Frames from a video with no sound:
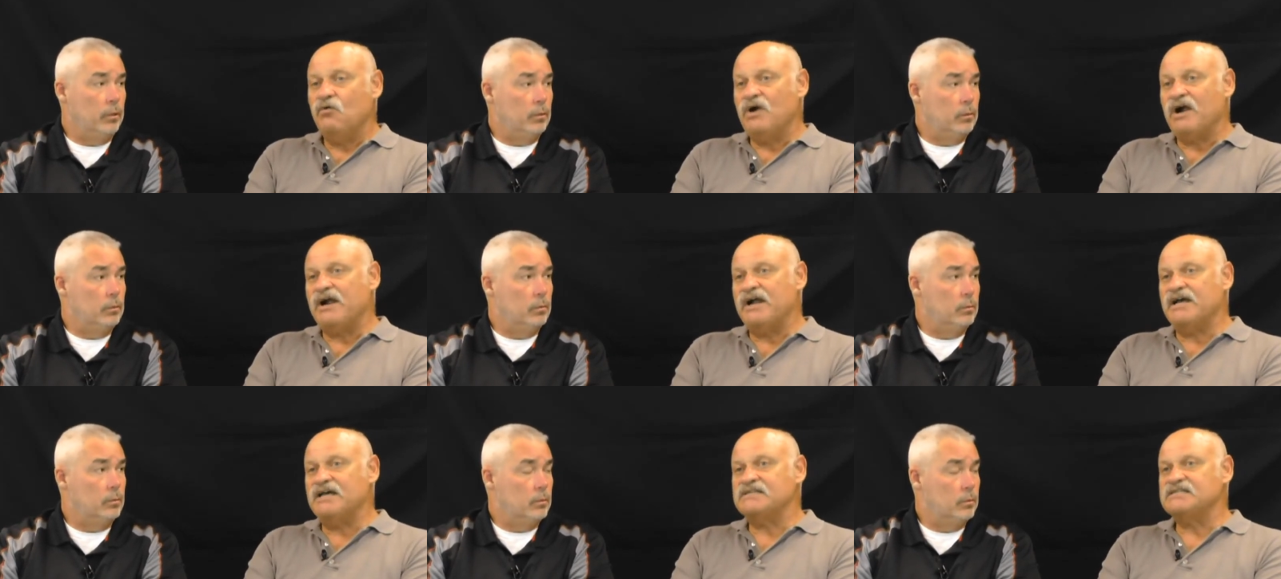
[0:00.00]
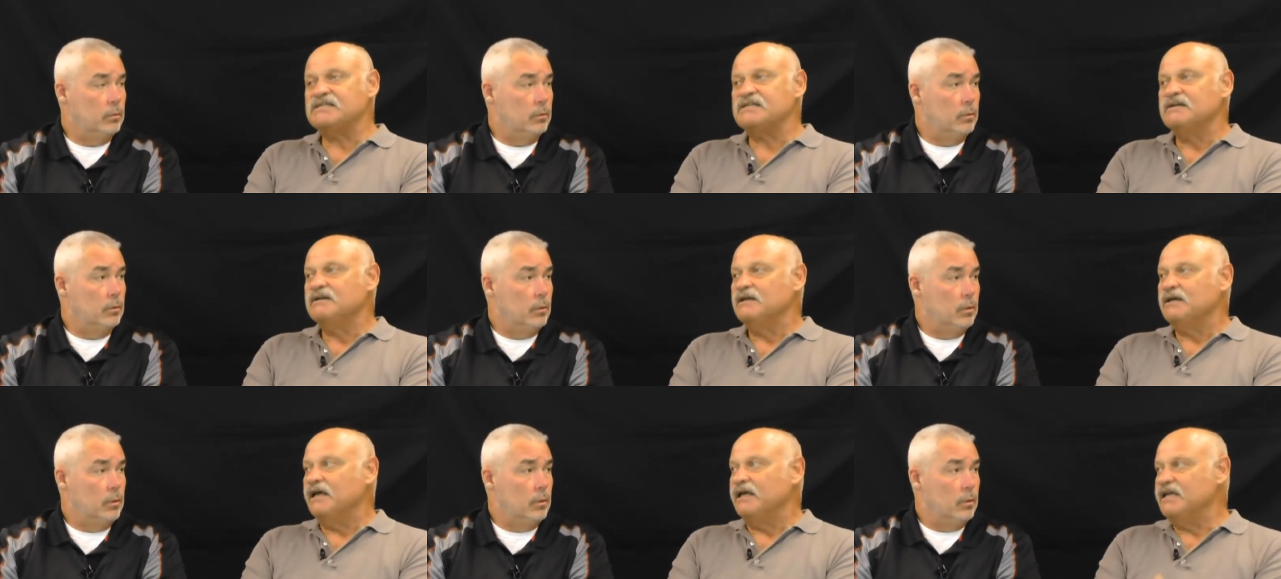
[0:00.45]
Speaker 1: Whereas
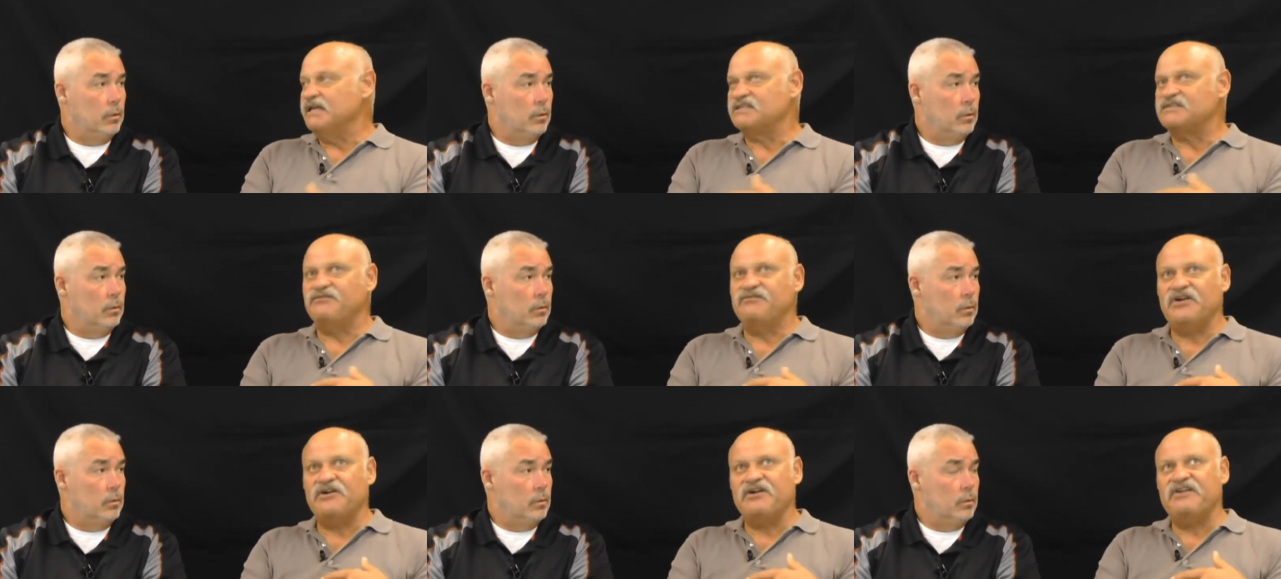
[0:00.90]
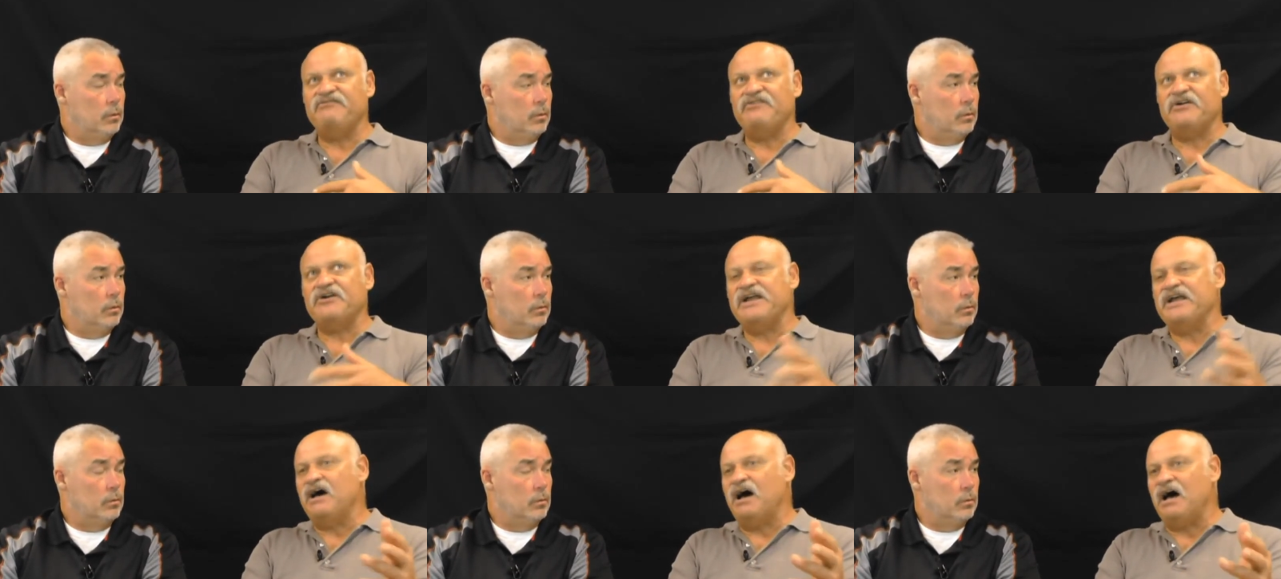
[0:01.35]
it's very,
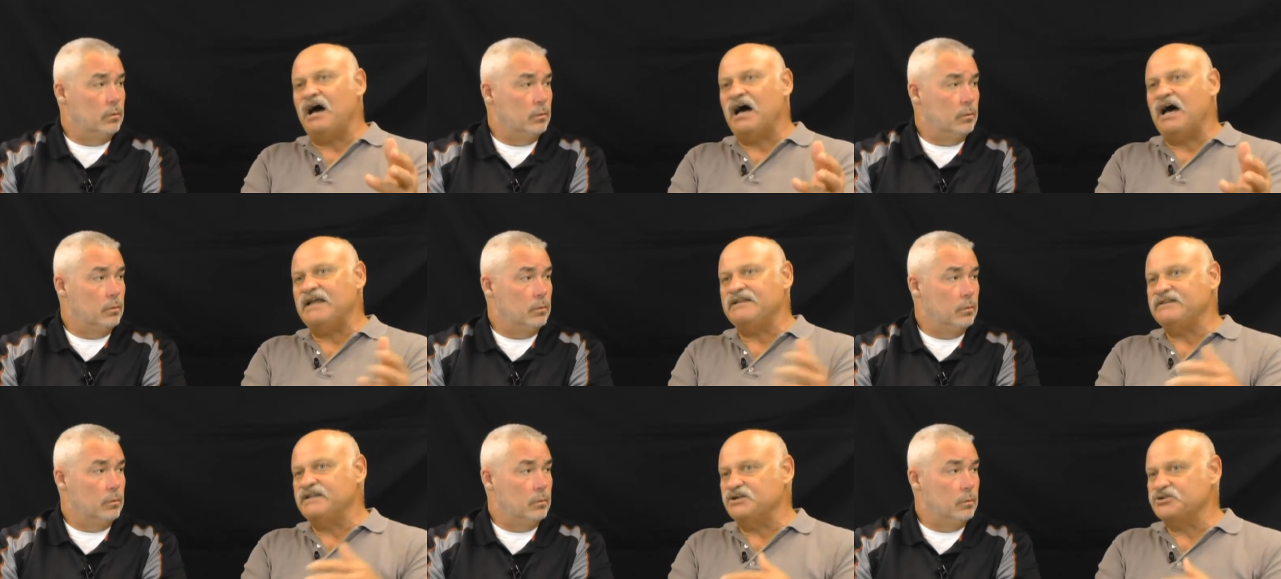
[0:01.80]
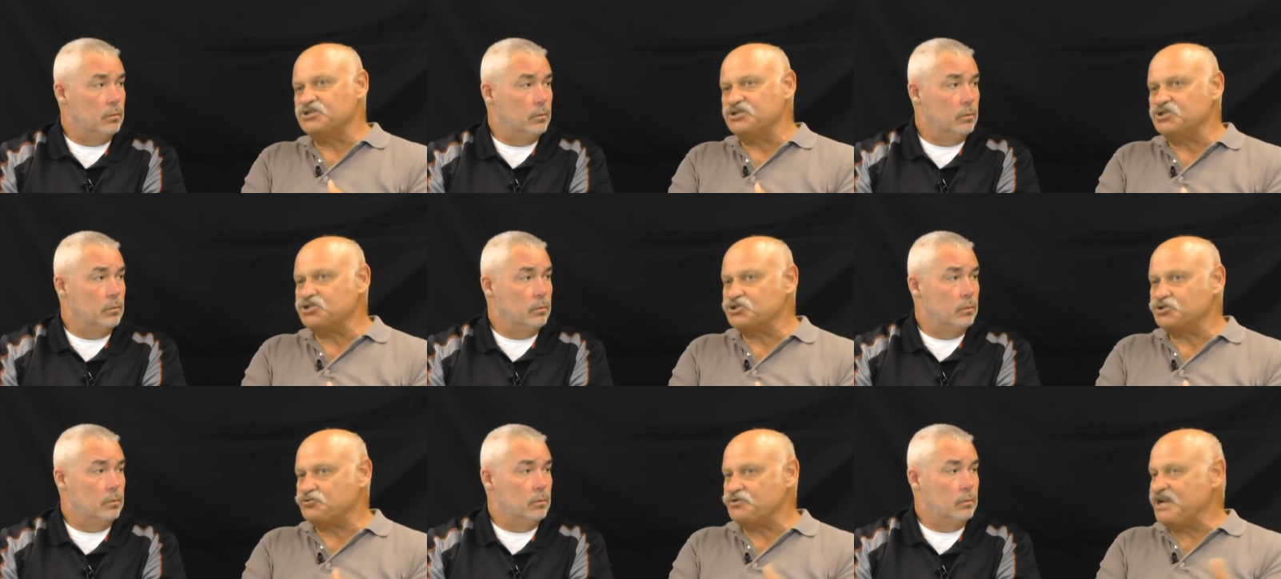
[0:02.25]
very hot and there's a
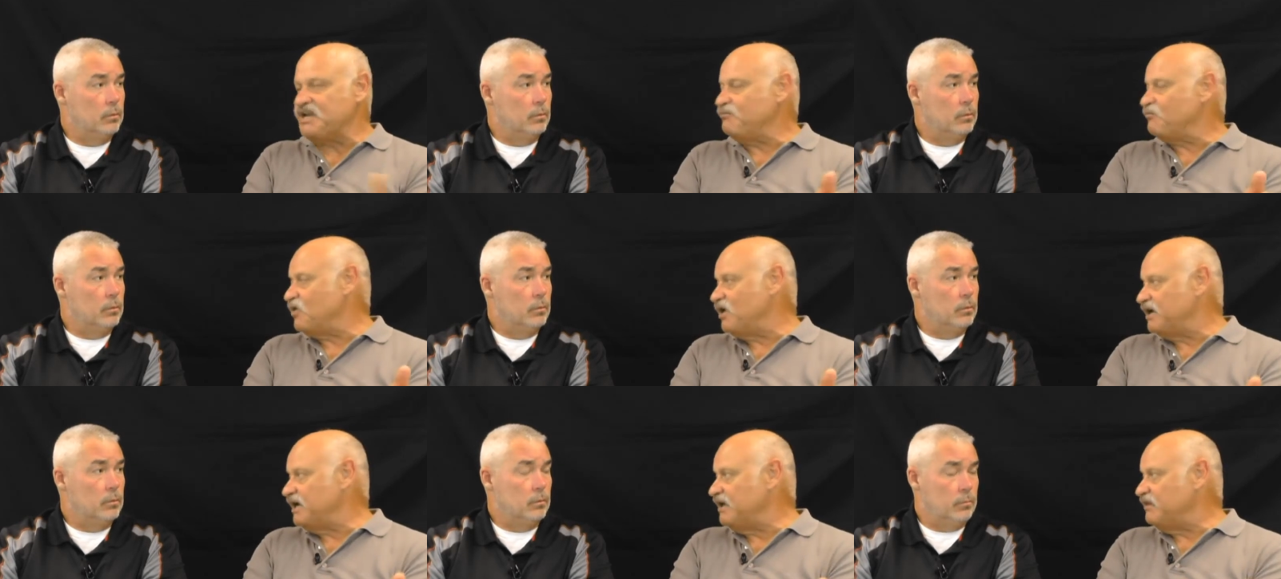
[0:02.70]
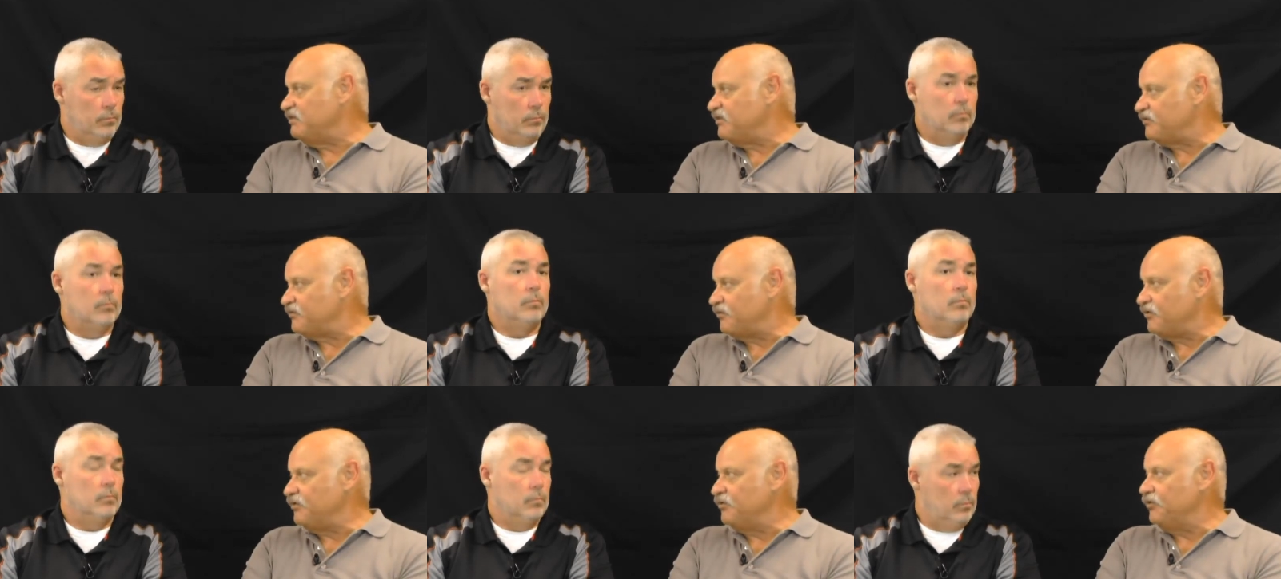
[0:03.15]
stream running
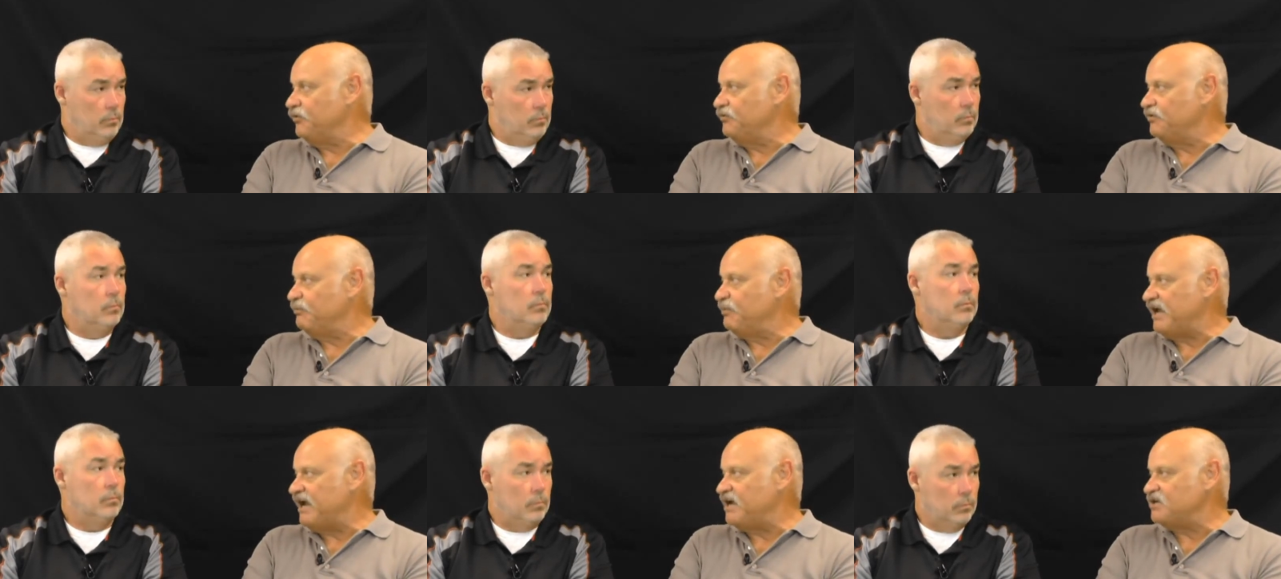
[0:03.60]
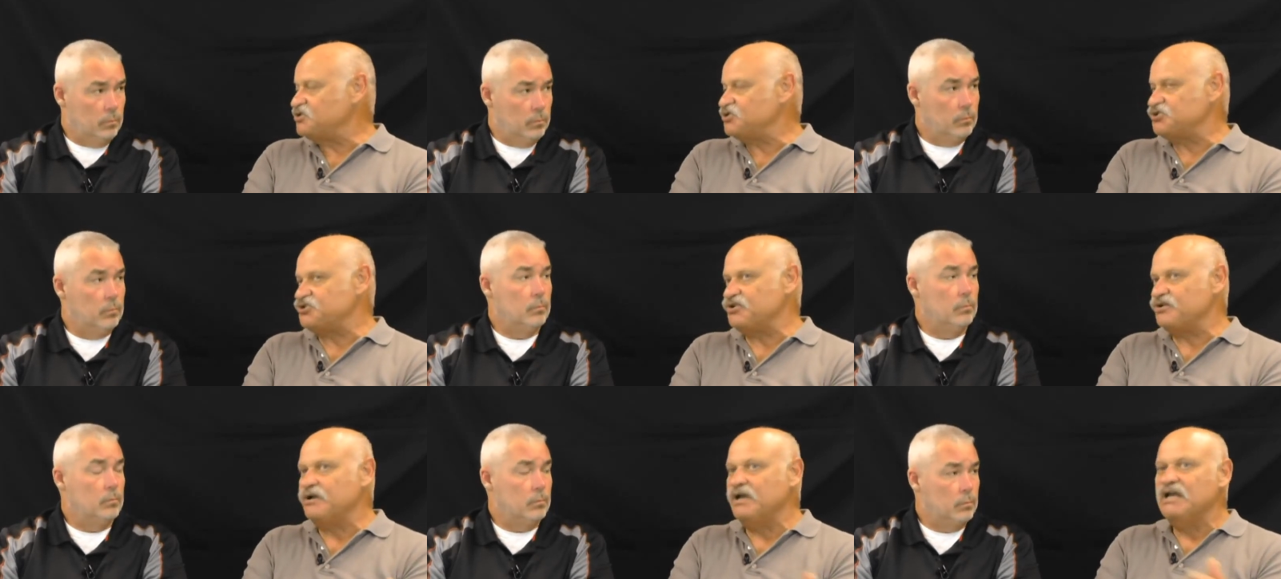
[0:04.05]
through the
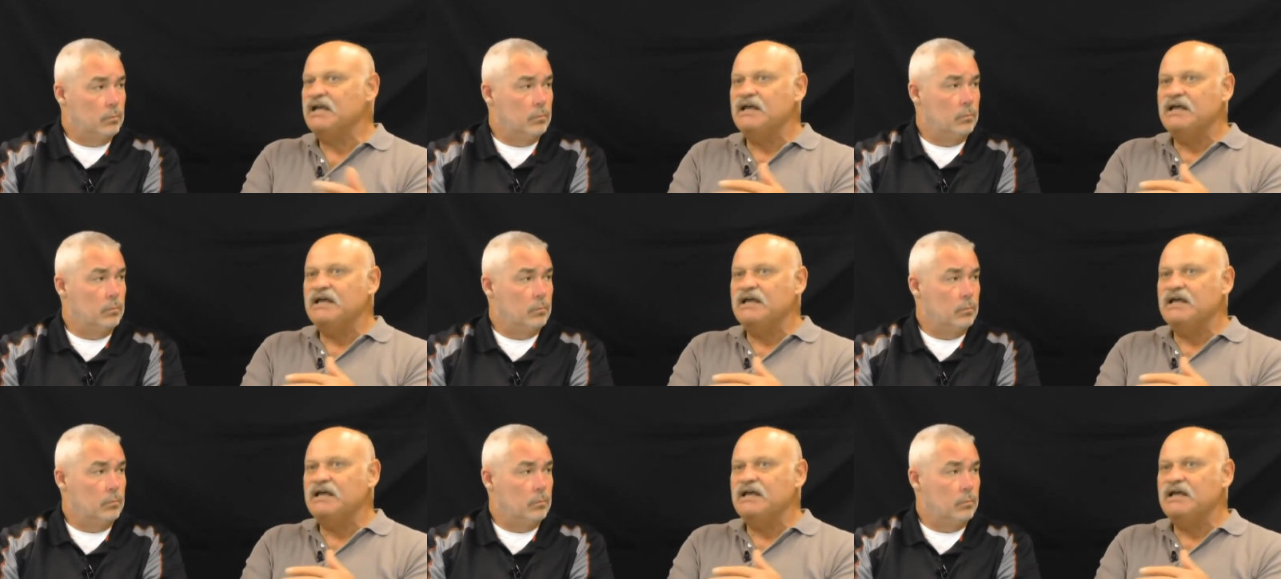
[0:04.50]
pasture.